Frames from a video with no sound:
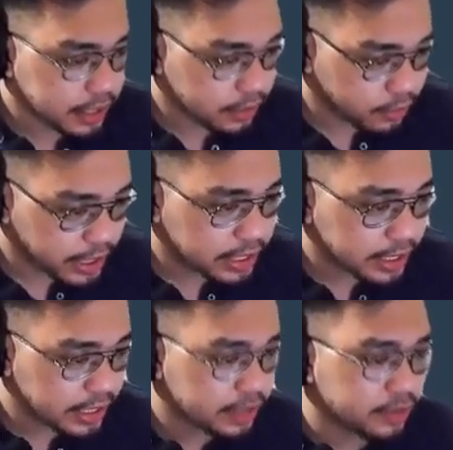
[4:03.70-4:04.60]
we
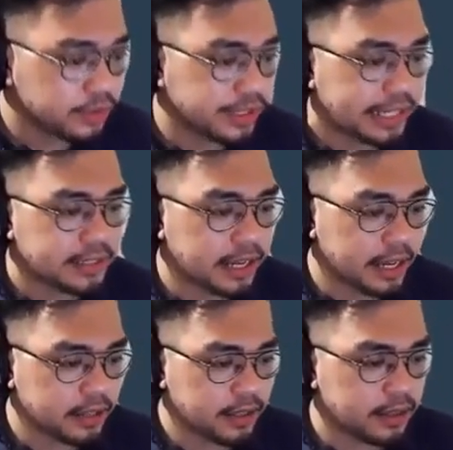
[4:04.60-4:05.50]
need to
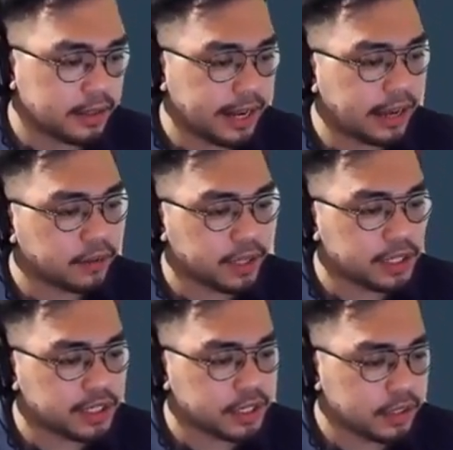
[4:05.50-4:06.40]
translate the
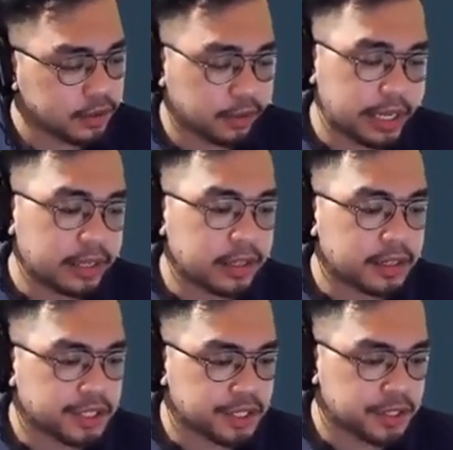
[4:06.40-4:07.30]
language to
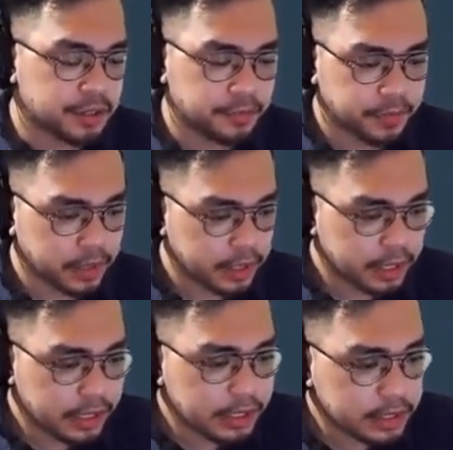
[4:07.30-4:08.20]
English.
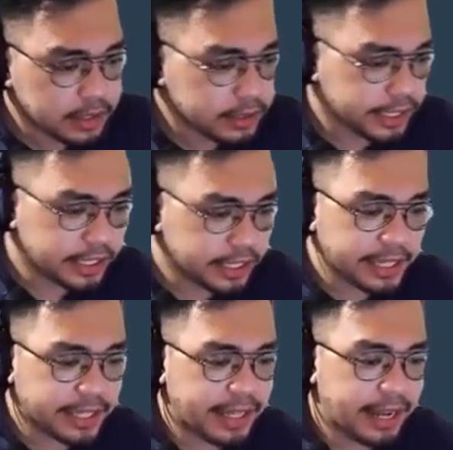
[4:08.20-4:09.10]
Sentiment
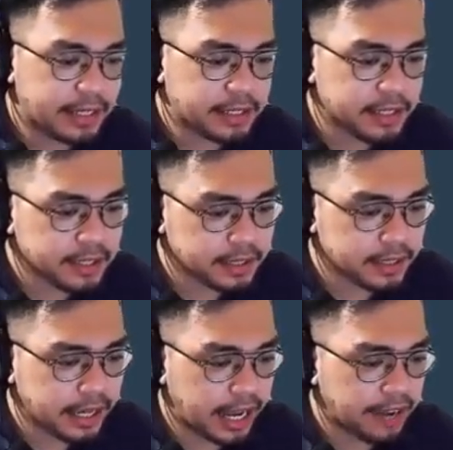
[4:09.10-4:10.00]
analysis,
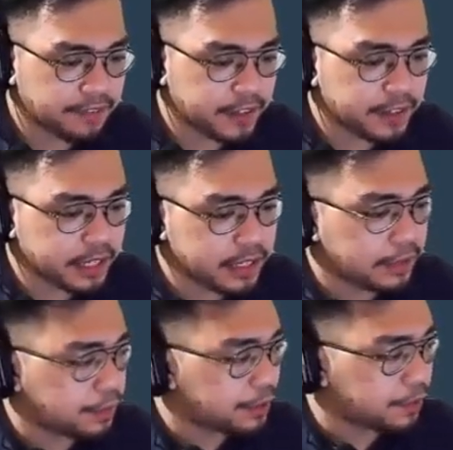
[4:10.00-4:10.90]
after data
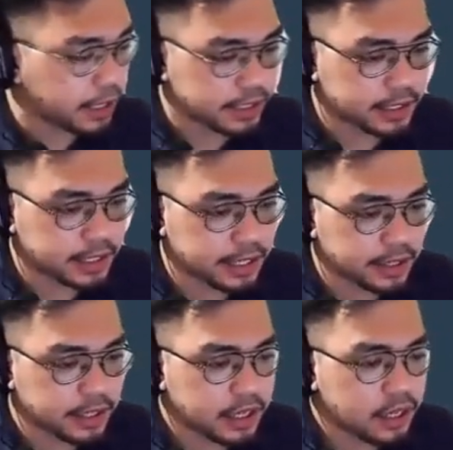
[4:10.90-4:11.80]
pre-processing,
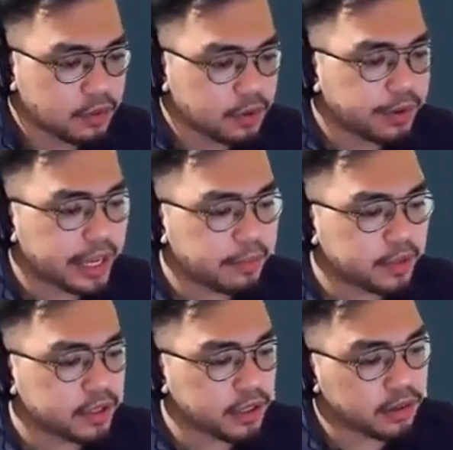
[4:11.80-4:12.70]
we were able
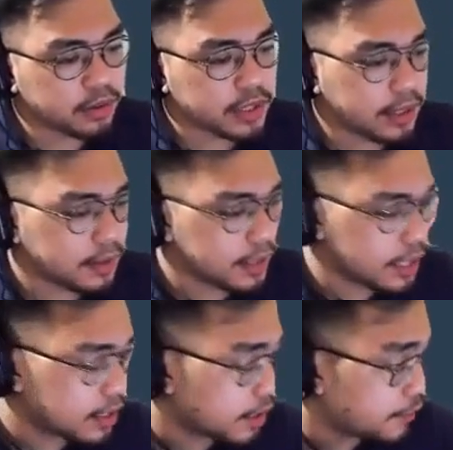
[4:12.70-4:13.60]
to use the
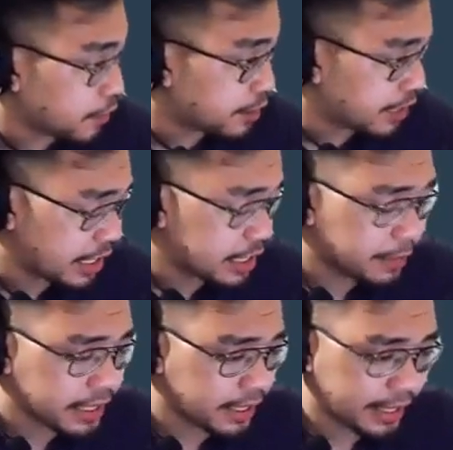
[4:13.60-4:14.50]
data for
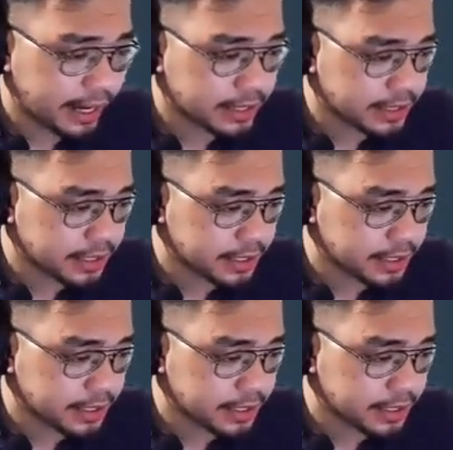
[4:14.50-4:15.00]
sentiment analysis.